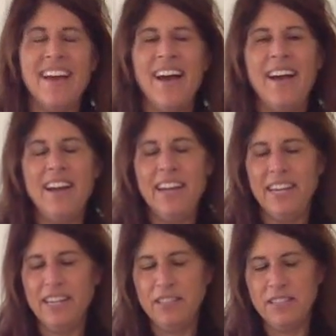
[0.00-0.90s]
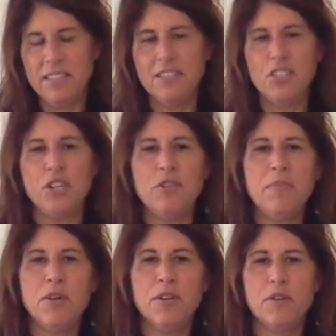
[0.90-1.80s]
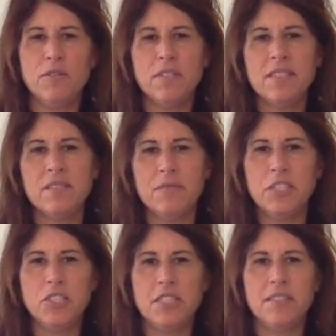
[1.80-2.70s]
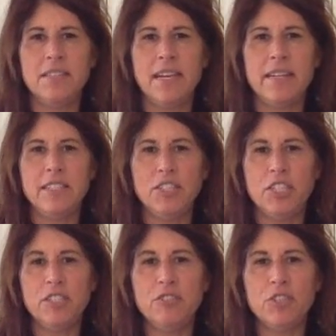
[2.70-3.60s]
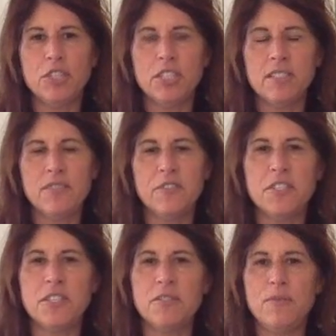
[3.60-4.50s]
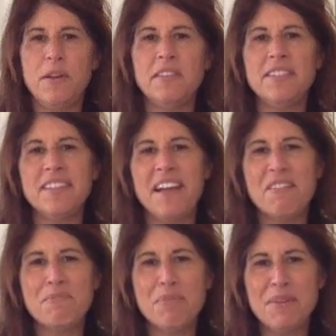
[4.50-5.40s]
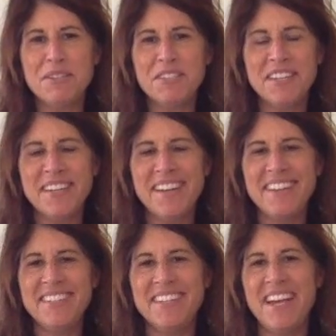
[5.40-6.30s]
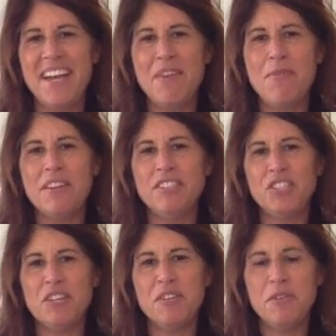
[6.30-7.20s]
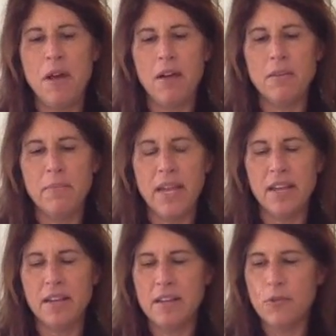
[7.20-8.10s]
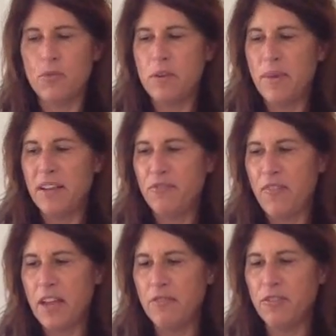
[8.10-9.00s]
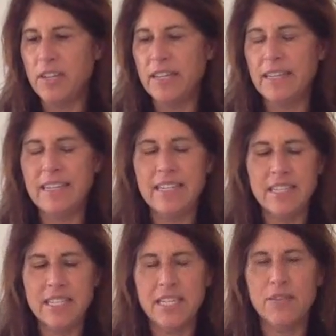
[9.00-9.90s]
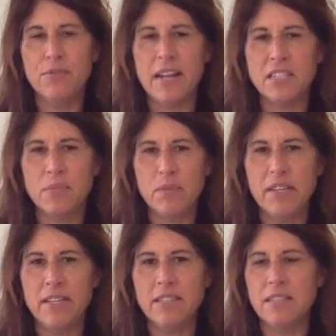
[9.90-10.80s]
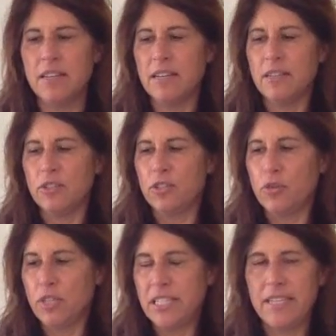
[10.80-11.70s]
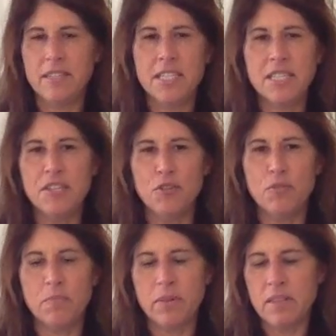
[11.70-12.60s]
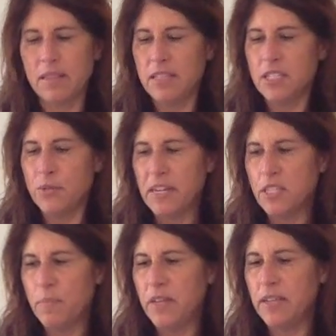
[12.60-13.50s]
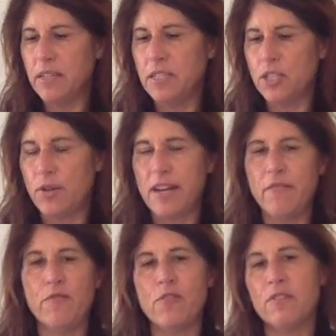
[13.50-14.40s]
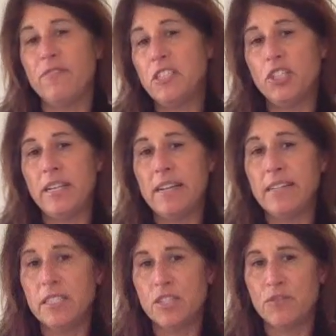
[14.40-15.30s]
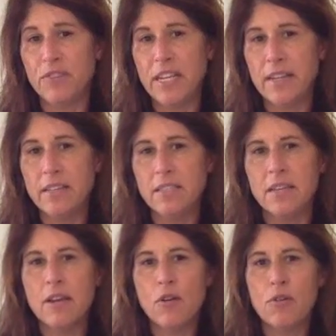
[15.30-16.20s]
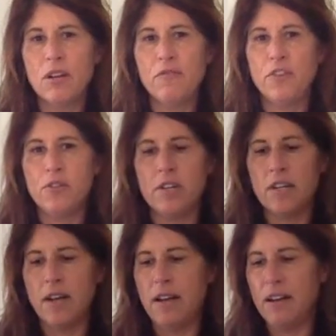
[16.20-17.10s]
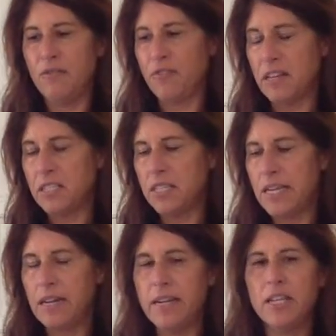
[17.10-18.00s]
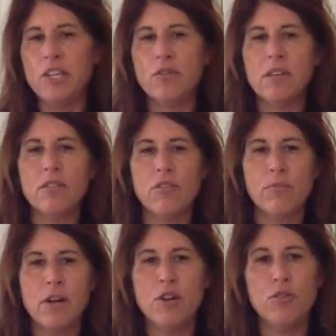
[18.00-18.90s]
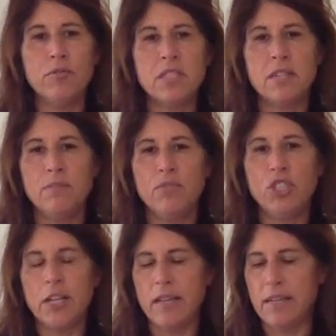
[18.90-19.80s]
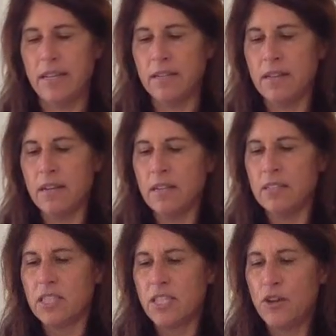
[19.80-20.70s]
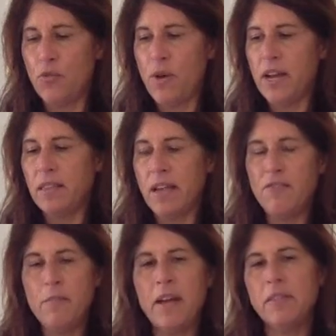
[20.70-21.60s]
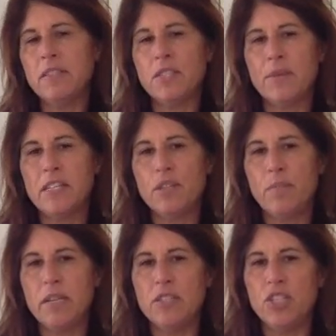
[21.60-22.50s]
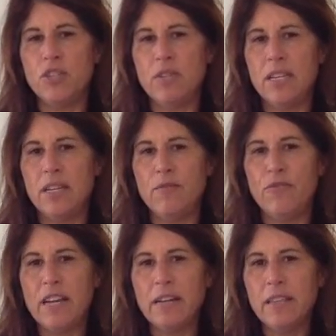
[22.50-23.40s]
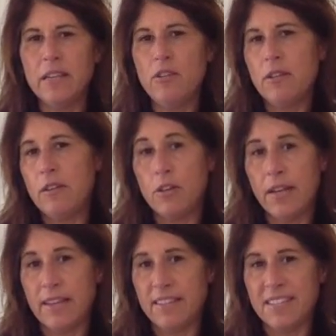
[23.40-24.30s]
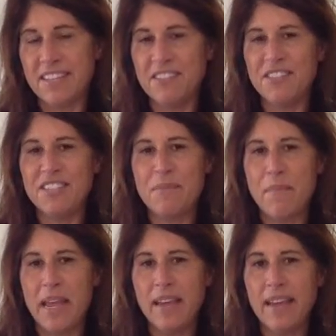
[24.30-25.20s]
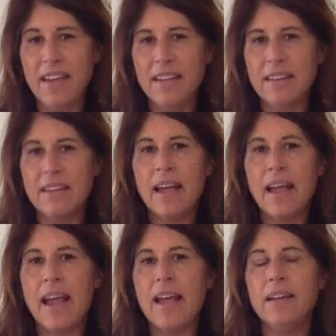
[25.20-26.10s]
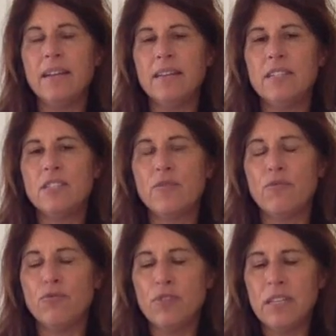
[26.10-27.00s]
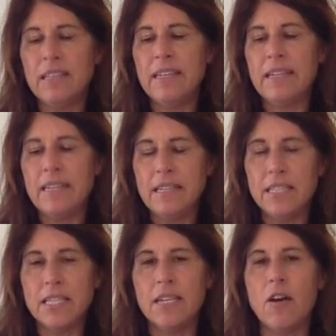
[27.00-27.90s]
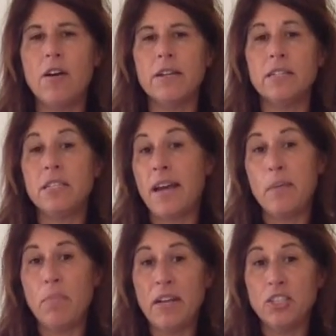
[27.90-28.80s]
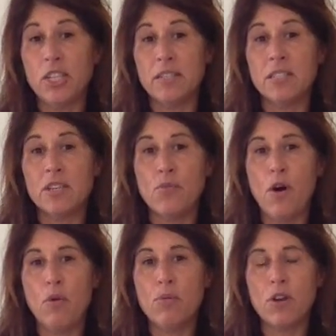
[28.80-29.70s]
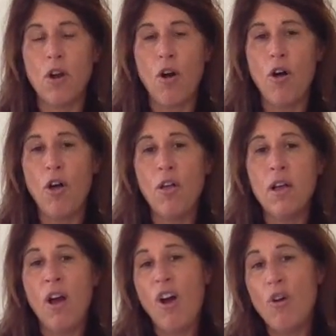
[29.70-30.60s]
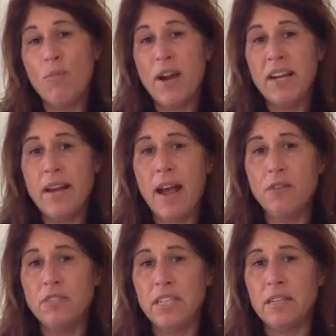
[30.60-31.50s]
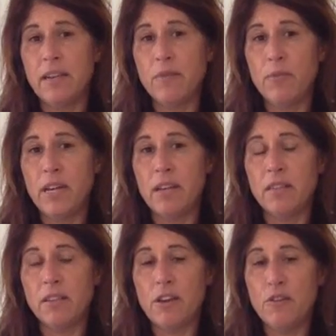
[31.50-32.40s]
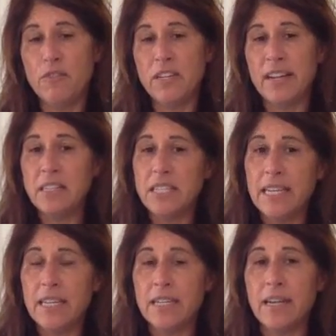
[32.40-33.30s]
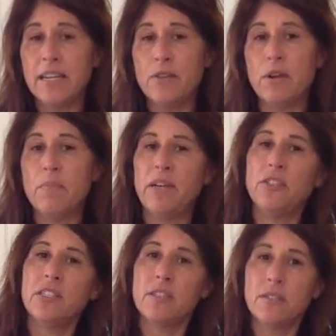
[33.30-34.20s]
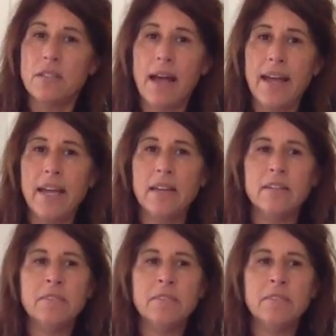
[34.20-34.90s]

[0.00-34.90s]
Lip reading: Hi, this is Jody Margolis, the Registered Dietitian Nutritionist for Student Wellness and Health Promotion, and today I want to show you how to make one of my favorite easy recipes, tortilla soup. This recipe is great for vegetarians or vegans, or if you are a flexitarian, you can throw some chicken in. So what I love about this recipe is you need very little cooking skills to make it, and it is really easy on a tight budget. So while we're all home right now dealing with COVID-19, and I know our budgets are tight